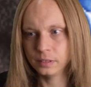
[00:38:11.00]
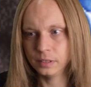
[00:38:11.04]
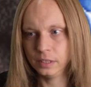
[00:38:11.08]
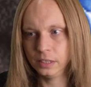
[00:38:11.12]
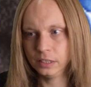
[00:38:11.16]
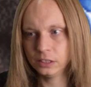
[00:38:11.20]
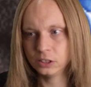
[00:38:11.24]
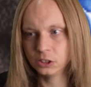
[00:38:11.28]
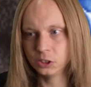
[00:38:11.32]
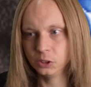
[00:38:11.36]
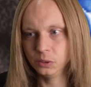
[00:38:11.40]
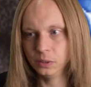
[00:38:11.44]

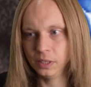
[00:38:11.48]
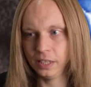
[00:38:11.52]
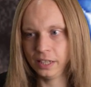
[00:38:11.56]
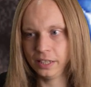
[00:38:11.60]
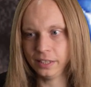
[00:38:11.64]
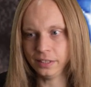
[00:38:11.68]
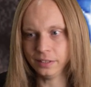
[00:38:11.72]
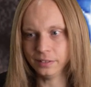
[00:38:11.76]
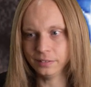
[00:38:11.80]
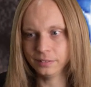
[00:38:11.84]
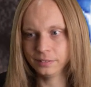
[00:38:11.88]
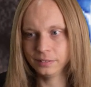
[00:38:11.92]
It's too
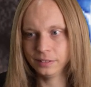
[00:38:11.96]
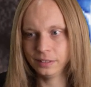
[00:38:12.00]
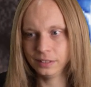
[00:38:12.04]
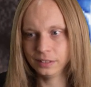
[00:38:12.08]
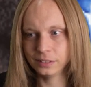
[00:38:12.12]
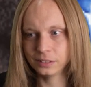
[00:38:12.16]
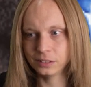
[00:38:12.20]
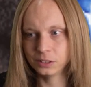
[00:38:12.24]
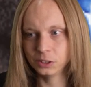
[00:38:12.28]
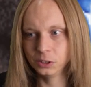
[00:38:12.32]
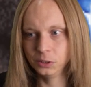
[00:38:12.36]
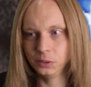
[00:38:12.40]
late.
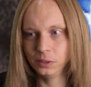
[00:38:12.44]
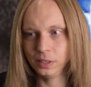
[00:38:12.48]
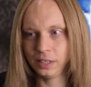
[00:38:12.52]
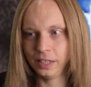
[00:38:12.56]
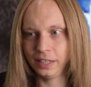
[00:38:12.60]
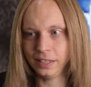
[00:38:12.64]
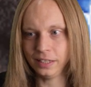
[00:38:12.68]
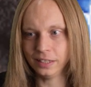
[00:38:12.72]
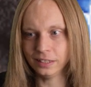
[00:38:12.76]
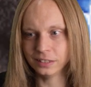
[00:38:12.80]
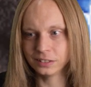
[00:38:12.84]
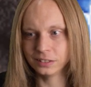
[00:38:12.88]
It's too
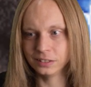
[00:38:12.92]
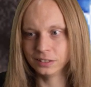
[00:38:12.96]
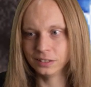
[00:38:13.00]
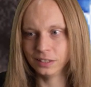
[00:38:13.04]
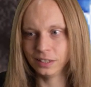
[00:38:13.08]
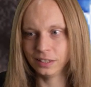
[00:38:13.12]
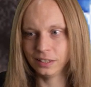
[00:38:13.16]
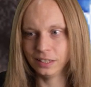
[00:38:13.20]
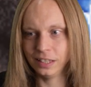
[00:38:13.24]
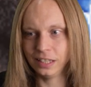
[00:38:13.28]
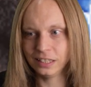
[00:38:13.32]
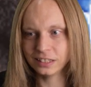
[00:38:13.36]
late.
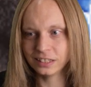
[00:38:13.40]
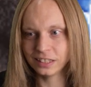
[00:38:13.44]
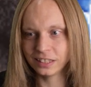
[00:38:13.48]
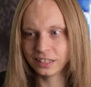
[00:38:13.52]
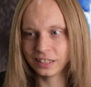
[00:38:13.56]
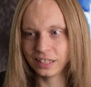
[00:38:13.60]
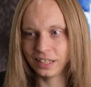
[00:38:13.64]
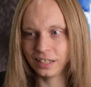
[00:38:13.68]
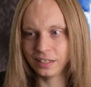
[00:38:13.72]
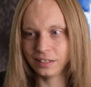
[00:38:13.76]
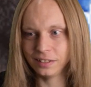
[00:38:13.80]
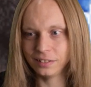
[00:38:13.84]
Unless I
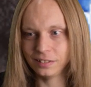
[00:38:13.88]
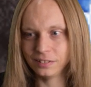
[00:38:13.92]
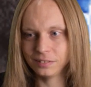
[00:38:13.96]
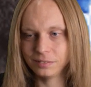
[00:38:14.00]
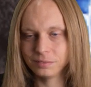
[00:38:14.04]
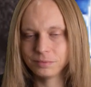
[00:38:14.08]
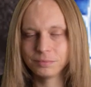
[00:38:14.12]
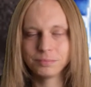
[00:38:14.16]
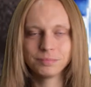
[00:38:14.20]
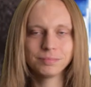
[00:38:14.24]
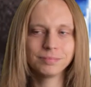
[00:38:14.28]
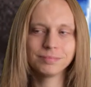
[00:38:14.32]
get
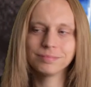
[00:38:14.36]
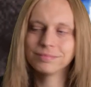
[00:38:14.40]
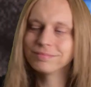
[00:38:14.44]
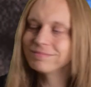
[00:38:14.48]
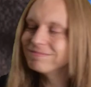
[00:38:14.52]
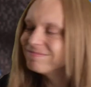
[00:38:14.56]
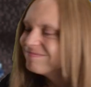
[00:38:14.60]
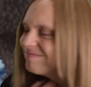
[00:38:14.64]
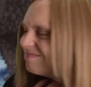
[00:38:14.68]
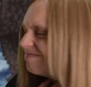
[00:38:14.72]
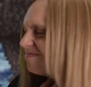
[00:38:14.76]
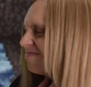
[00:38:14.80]

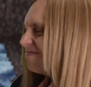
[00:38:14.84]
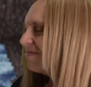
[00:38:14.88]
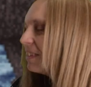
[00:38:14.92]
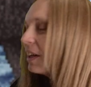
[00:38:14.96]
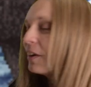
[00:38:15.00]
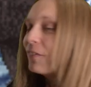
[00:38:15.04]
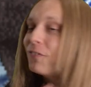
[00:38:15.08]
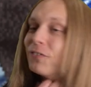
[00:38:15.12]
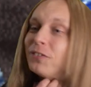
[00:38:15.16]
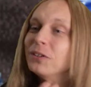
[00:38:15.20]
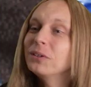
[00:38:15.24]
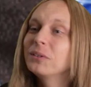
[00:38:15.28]

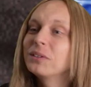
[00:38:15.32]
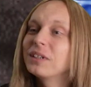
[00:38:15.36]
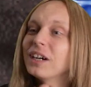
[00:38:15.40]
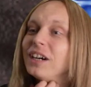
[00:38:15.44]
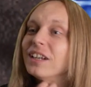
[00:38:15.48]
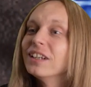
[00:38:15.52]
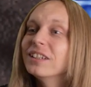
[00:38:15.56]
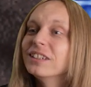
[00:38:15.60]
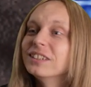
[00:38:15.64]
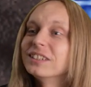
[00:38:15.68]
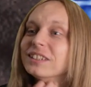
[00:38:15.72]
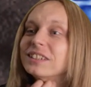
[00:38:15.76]
a few
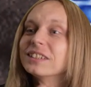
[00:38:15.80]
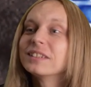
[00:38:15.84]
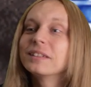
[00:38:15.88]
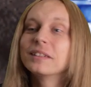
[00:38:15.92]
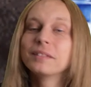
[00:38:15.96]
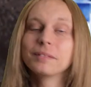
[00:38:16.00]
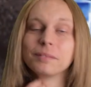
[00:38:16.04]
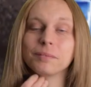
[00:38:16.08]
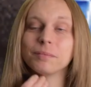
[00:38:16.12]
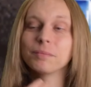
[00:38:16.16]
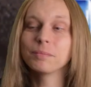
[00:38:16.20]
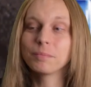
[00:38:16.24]
colours
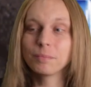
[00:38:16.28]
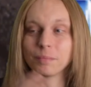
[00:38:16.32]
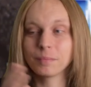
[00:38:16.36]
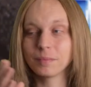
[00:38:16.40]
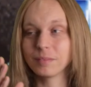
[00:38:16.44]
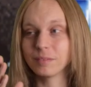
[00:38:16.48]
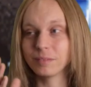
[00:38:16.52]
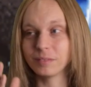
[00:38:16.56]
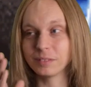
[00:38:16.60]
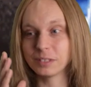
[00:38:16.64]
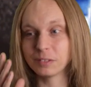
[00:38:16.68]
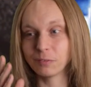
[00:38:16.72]

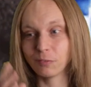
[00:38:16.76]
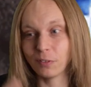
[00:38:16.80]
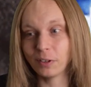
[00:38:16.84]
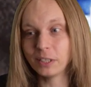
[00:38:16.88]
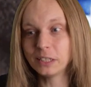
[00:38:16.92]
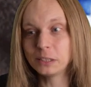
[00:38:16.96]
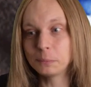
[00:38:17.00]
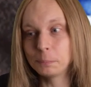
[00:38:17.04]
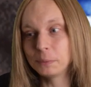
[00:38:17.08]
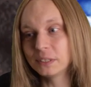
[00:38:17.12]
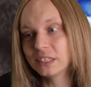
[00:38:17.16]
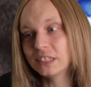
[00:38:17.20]

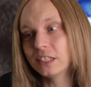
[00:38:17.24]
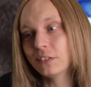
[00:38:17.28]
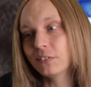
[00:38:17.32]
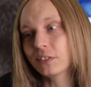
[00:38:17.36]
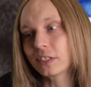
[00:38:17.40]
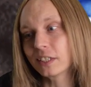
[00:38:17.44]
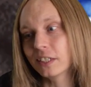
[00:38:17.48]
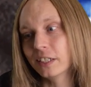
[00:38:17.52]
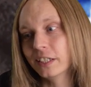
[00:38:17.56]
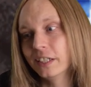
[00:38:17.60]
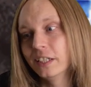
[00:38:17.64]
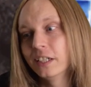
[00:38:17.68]
very
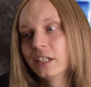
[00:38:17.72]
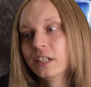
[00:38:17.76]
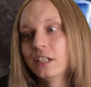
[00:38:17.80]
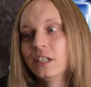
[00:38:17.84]
specifically.